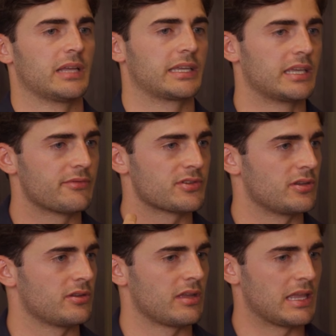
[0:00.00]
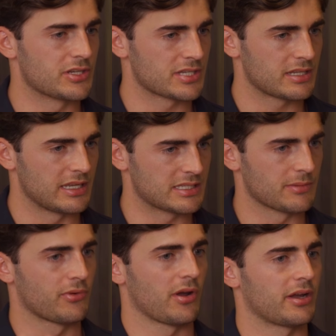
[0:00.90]
it just is
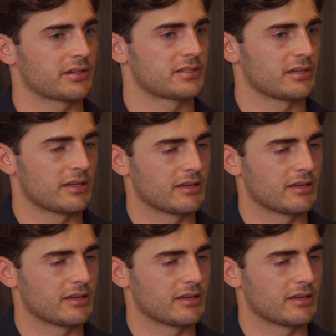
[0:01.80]
the product,